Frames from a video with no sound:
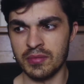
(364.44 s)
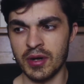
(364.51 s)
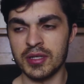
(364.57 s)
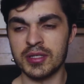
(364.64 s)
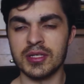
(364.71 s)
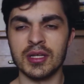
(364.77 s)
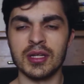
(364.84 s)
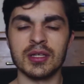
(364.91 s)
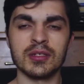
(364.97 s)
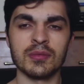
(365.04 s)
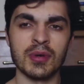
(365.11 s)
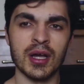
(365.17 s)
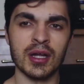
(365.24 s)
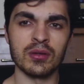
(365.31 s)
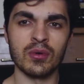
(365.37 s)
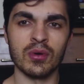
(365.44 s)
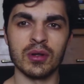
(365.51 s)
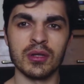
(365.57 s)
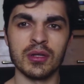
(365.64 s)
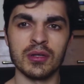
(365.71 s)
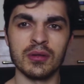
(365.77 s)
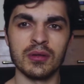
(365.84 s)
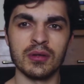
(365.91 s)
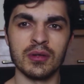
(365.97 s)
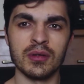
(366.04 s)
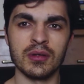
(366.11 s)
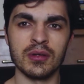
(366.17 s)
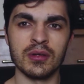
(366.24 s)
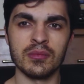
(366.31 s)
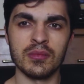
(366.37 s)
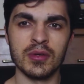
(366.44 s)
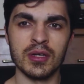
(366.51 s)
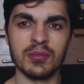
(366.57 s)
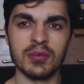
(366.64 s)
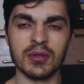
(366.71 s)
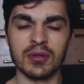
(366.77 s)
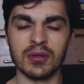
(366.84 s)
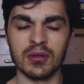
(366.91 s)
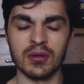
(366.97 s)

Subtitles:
might say that's a bad quality in me, but